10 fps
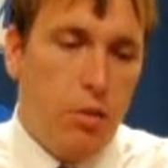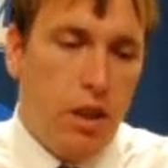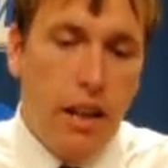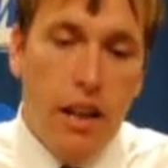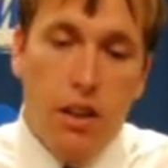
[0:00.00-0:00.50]

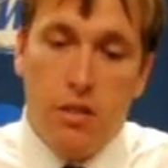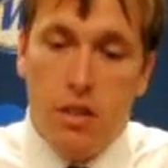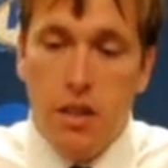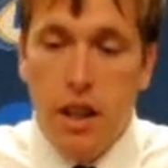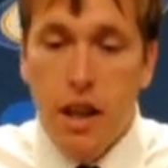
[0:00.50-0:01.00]
Seton Hill's
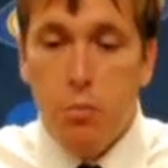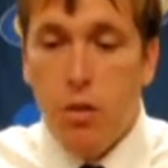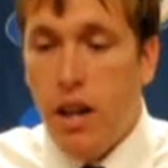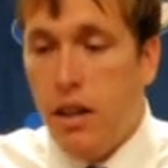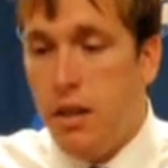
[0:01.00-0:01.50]
a team
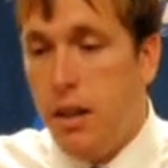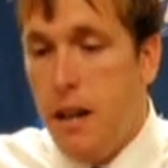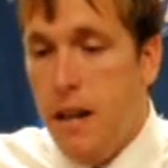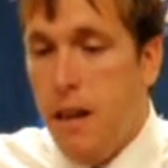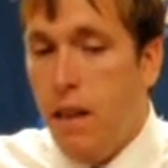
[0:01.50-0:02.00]
that
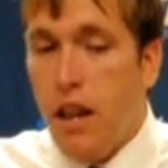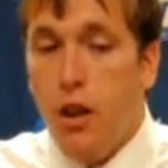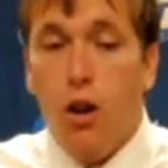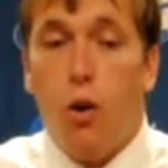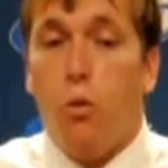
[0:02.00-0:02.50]

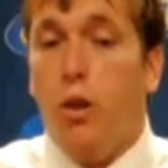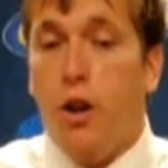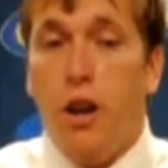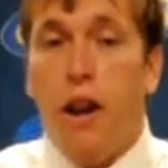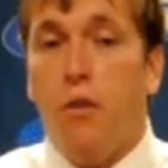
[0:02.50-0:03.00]
you
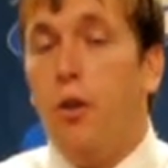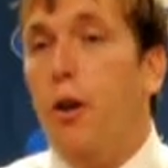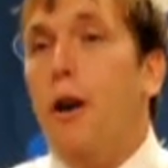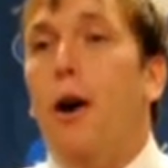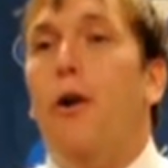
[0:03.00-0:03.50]
never
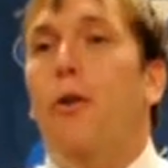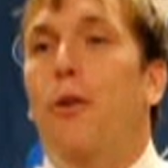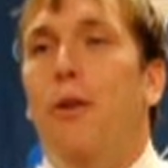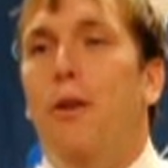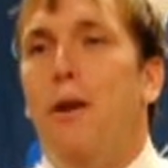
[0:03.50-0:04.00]
really know
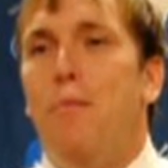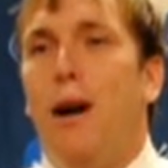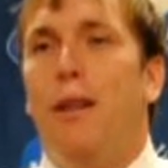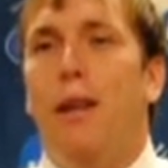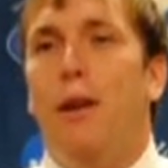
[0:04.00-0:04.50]

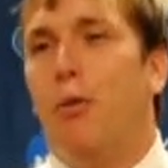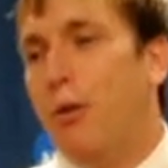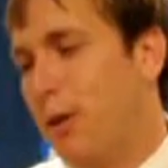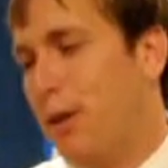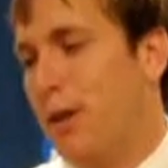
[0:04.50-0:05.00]
about them.
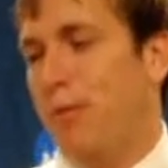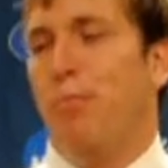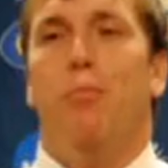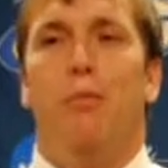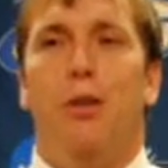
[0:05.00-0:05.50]
We're
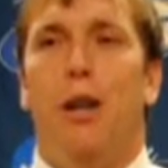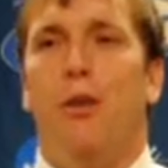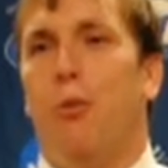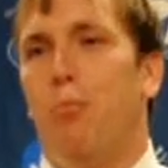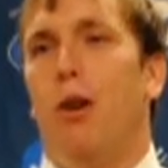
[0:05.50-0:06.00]

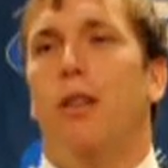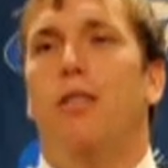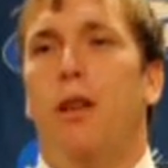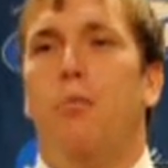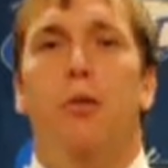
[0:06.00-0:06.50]
probably
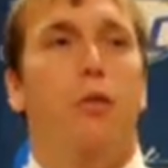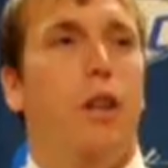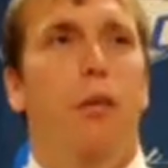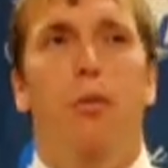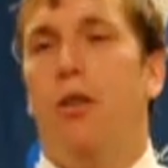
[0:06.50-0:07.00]
the southernmost
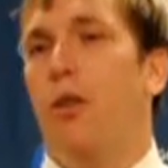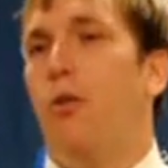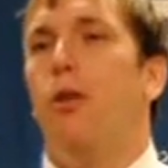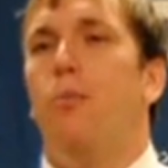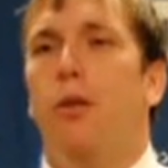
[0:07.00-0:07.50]
team. They're the
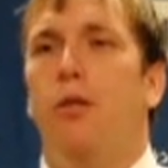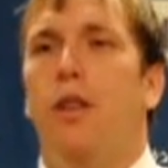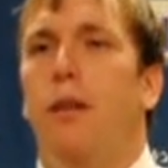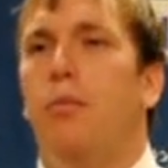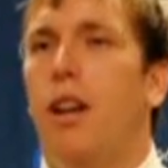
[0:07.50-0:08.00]
northernmost
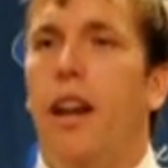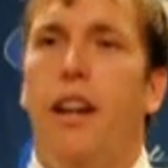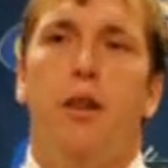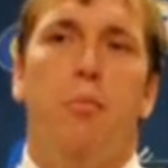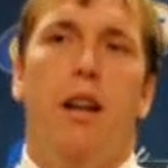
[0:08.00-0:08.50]
team, so I
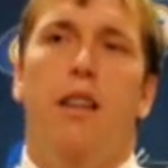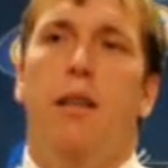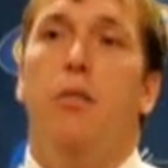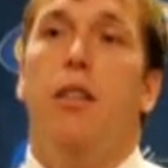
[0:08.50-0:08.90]
hear about them